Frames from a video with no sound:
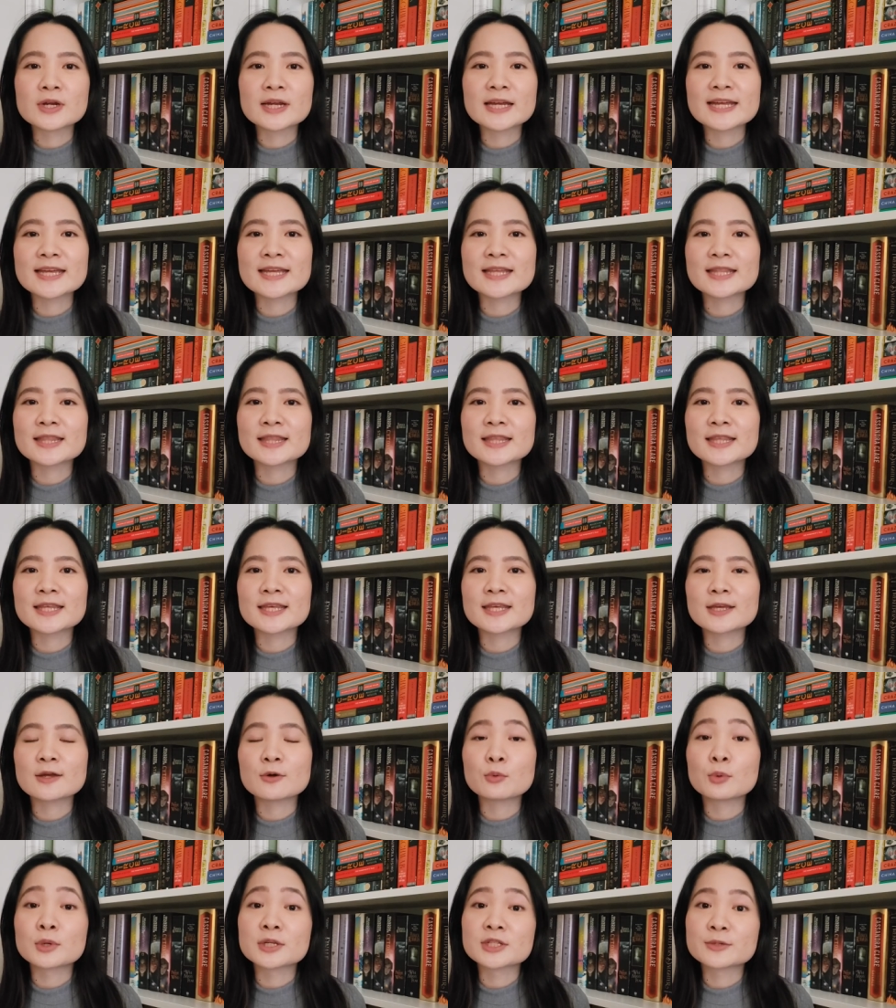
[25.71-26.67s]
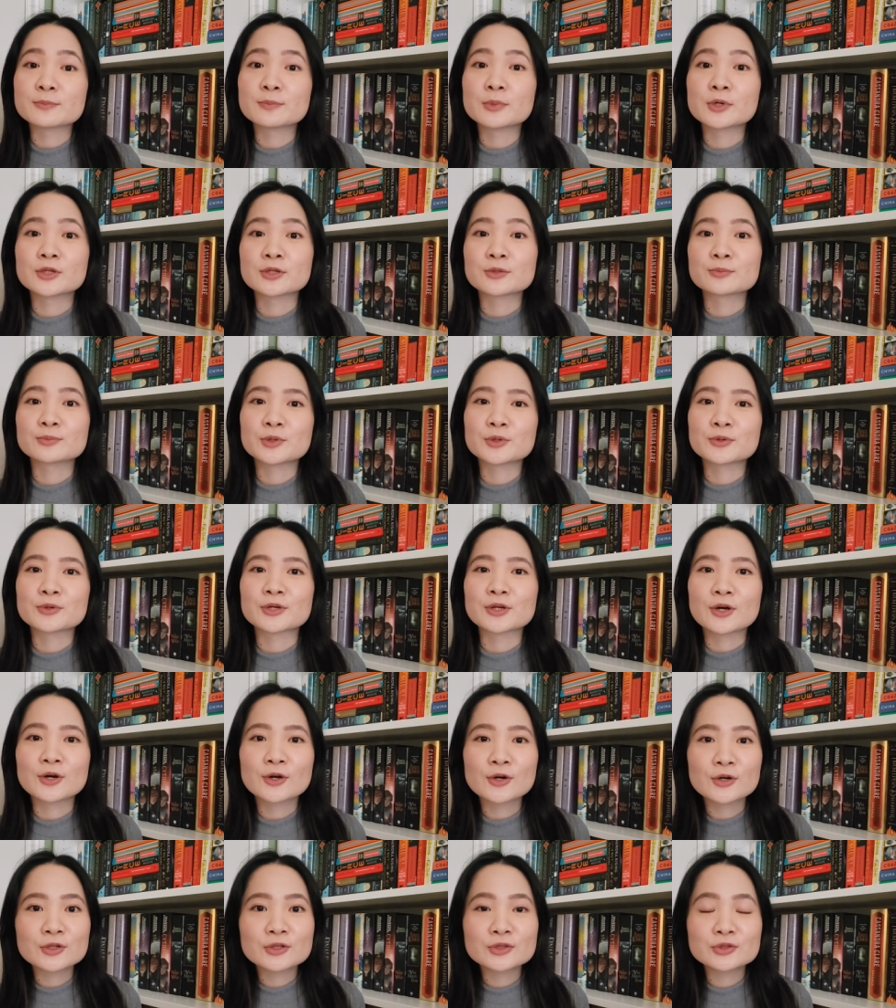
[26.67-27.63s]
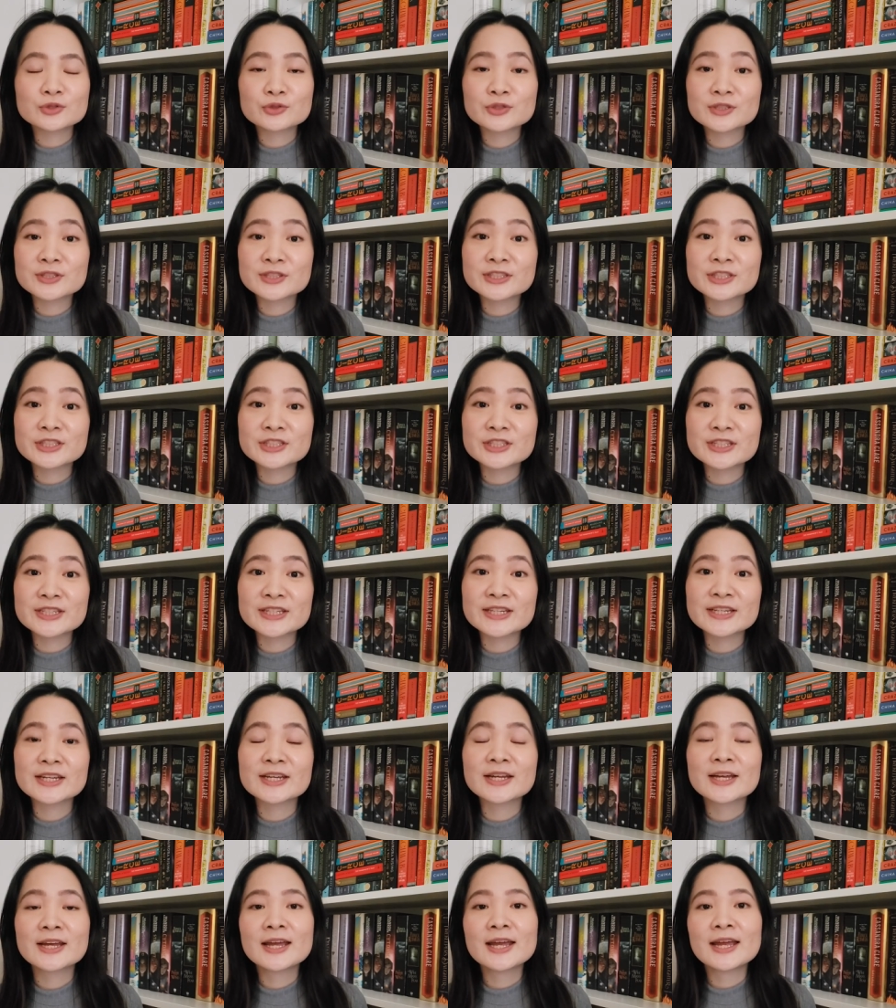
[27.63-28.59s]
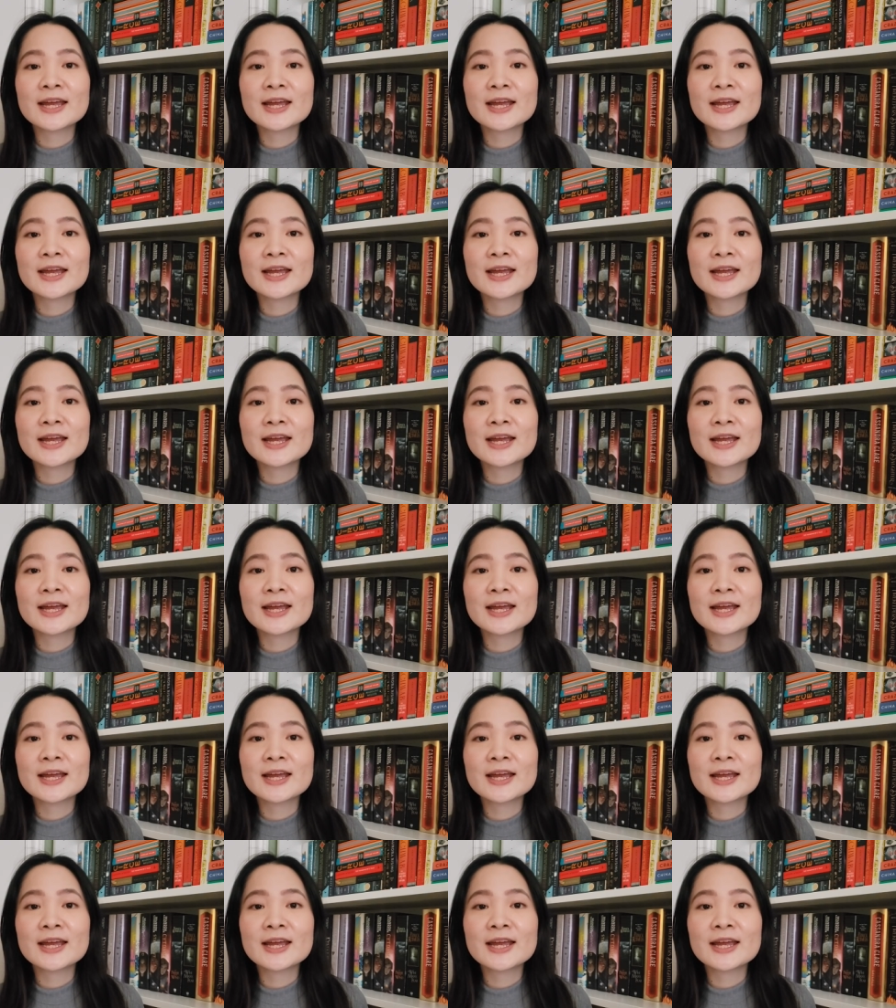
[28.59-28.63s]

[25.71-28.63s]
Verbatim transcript: in the Once Upon a Broken Heart trilogy,